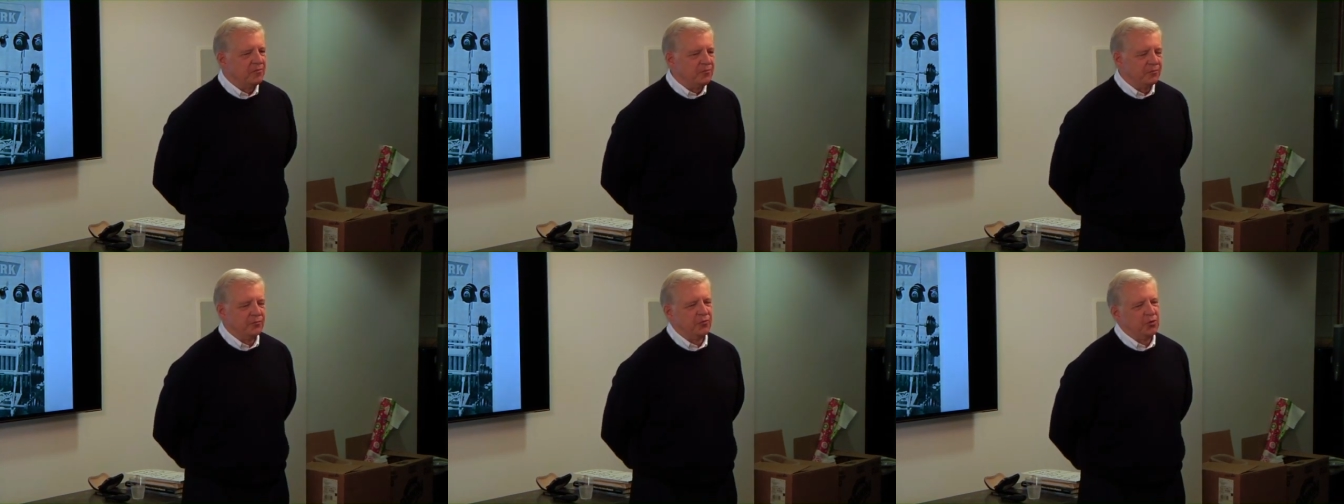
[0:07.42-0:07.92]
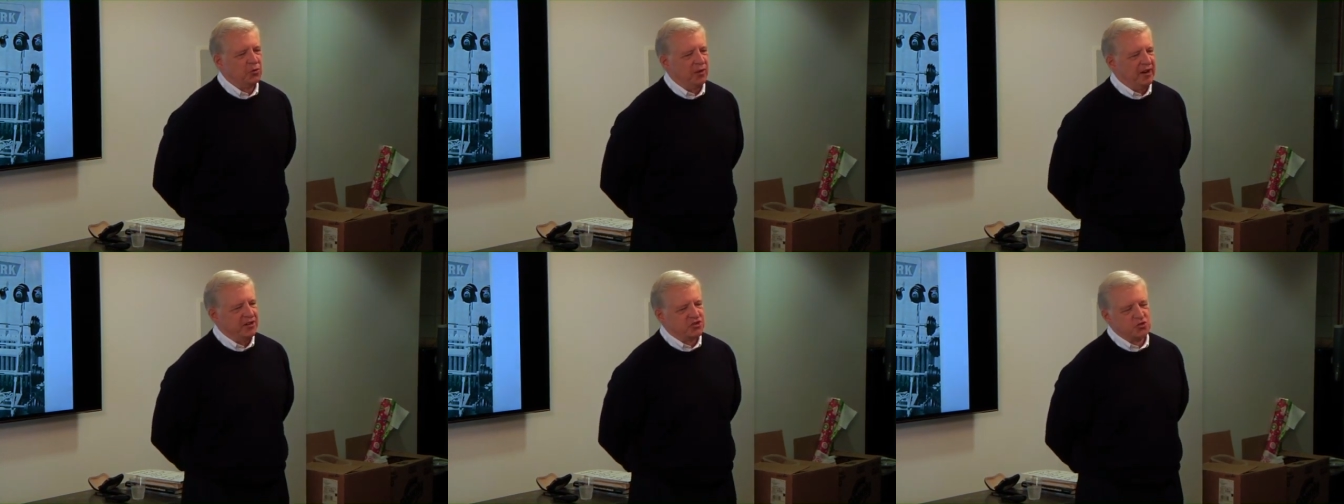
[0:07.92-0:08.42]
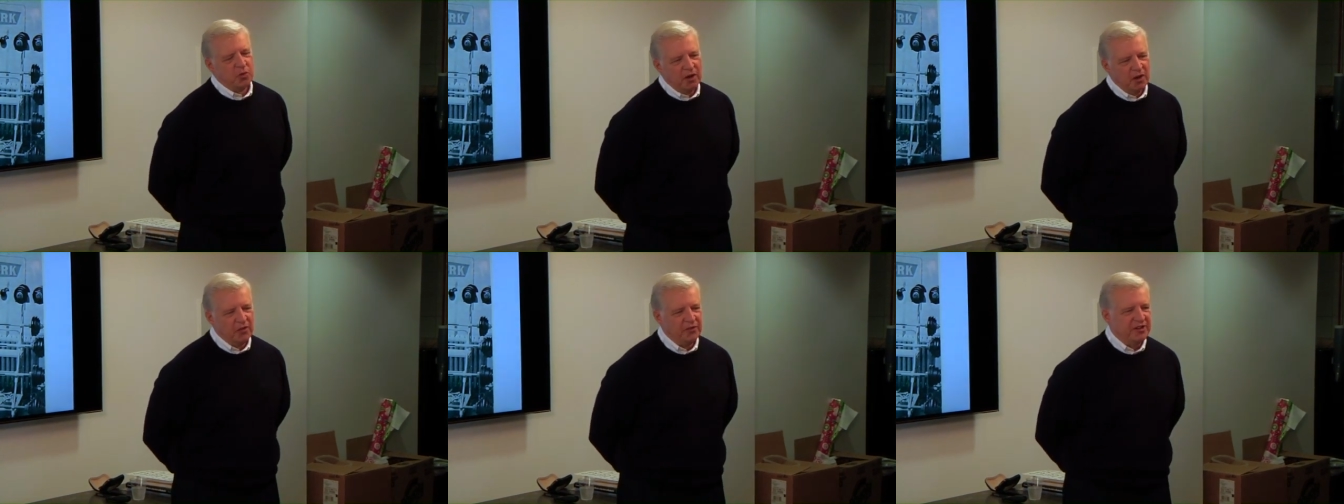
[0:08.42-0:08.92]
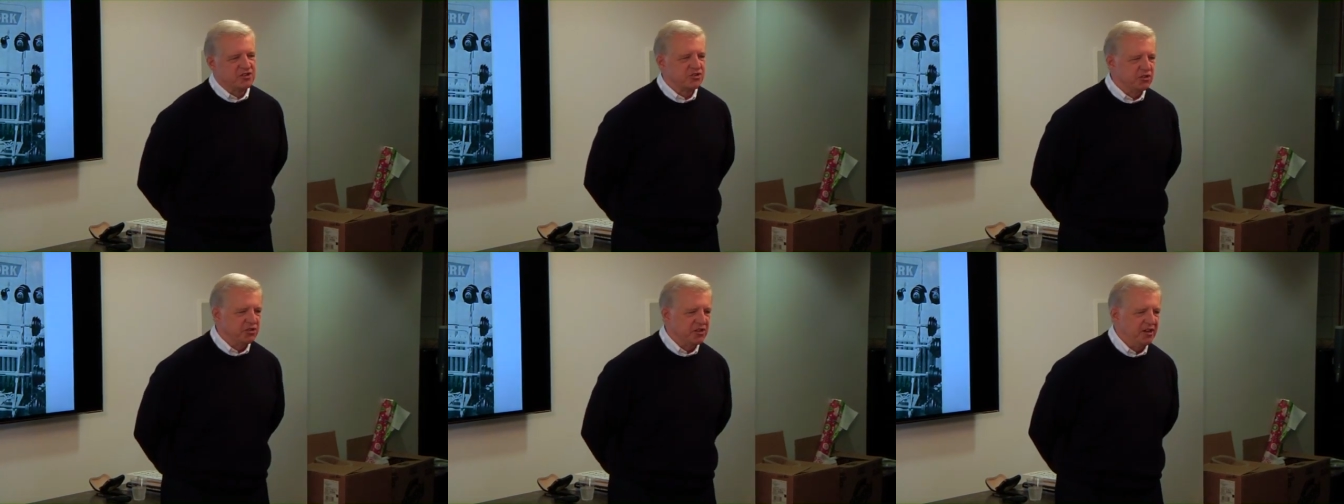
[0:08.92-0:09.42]
through age 12, age
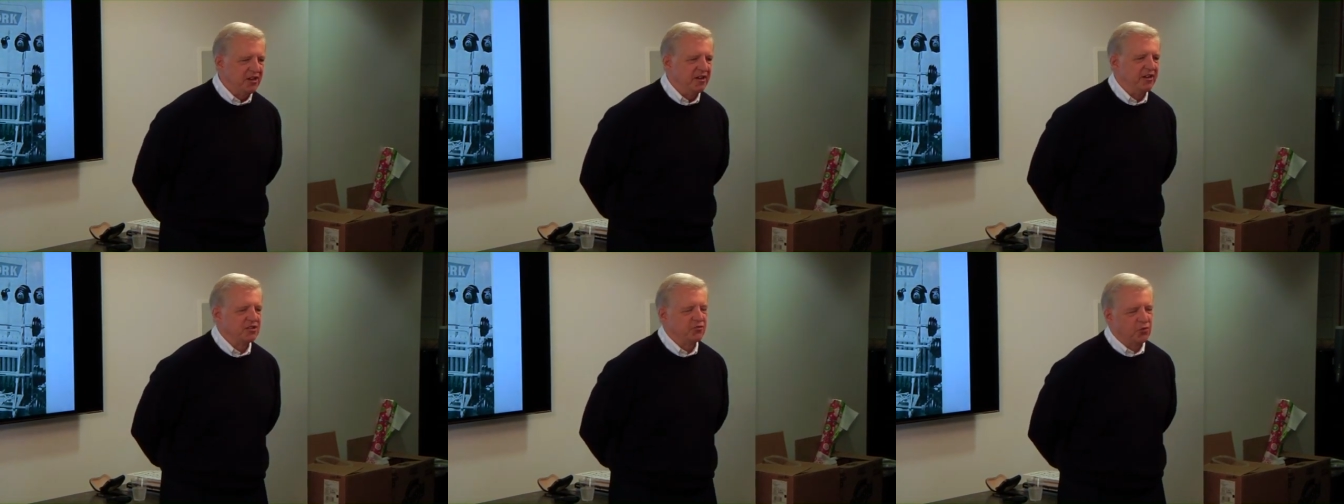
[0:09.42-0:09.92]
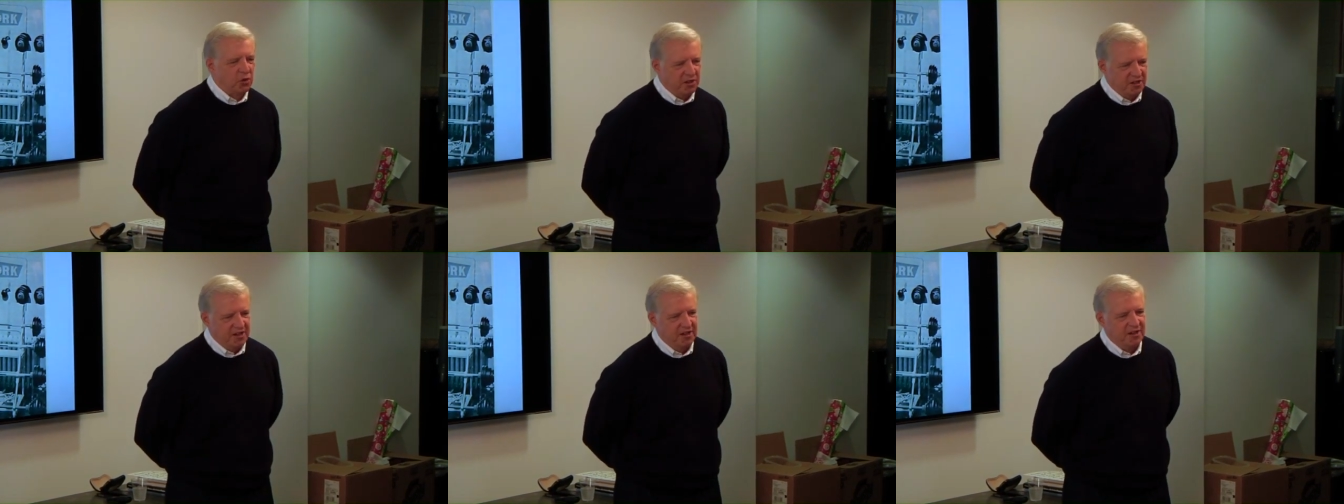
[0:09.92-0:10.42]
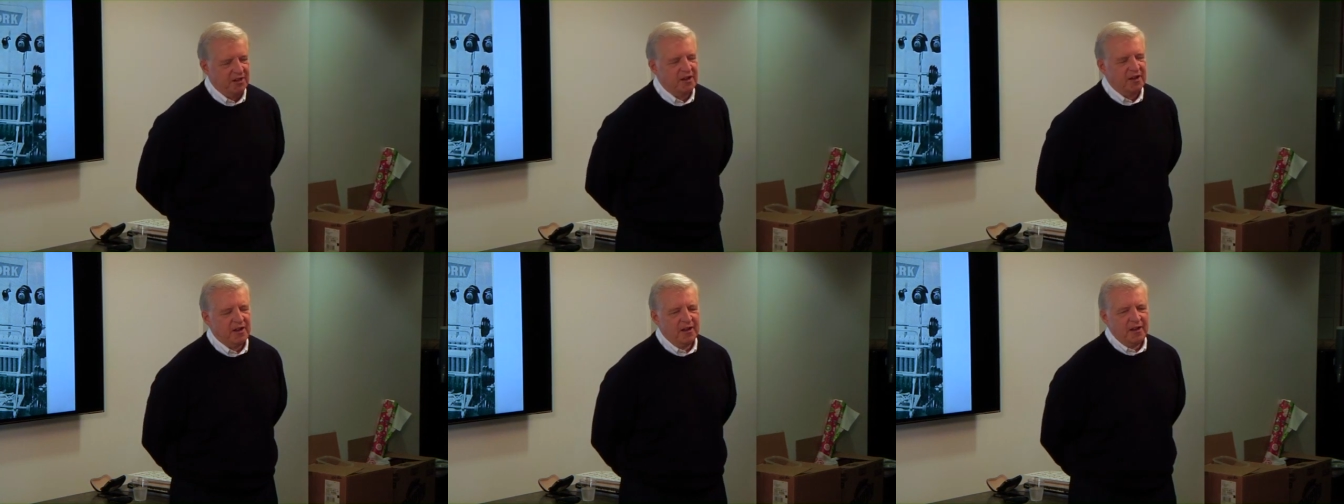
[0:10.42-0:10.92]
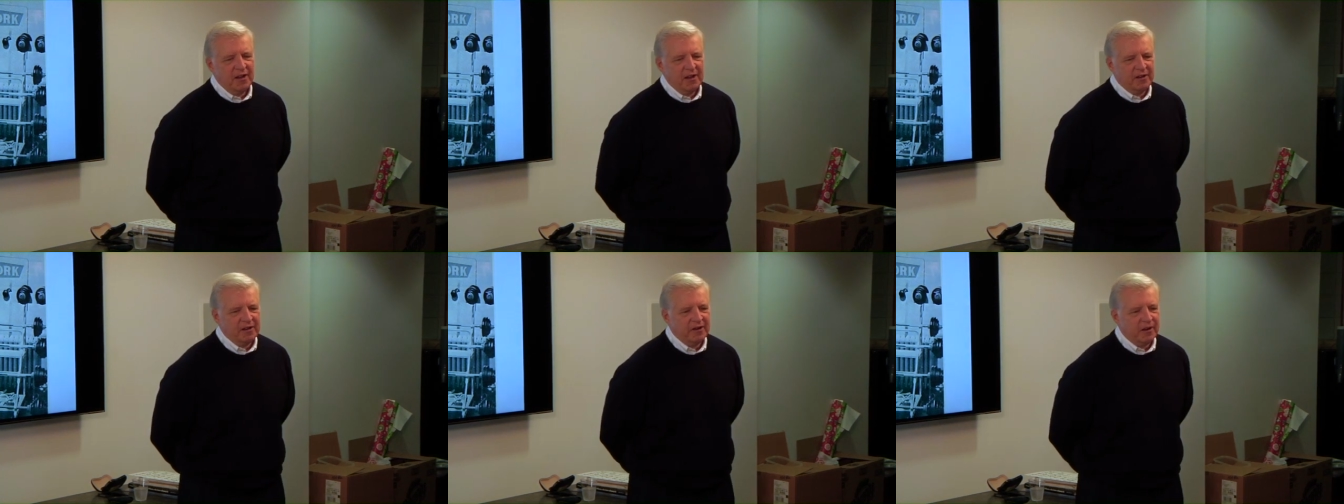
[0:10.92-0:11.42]
13, age 14,
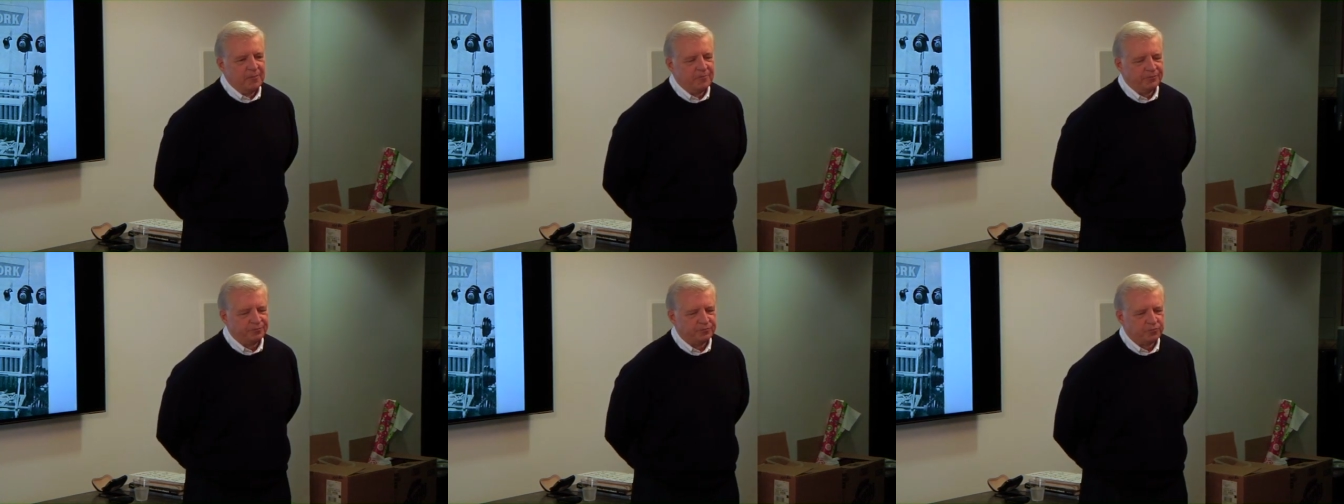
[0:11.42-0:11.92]
um,